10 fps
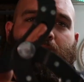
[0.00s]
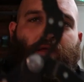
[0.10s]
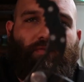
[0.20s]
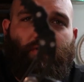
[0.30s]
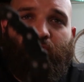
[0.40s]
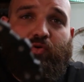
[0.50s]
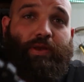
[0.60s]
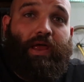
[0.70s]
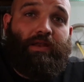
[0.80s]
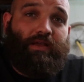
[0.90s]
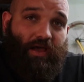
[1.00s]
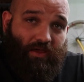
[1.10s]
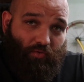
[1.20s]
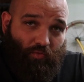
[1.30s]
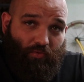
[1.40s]
If you're doing any
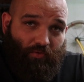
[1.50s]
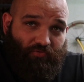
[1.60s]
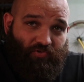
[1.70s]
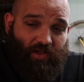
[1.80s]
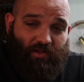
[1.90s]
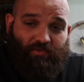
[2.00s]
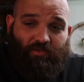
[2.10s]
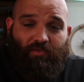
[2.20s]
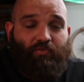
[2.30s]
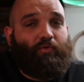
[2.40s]
kind of oil changes,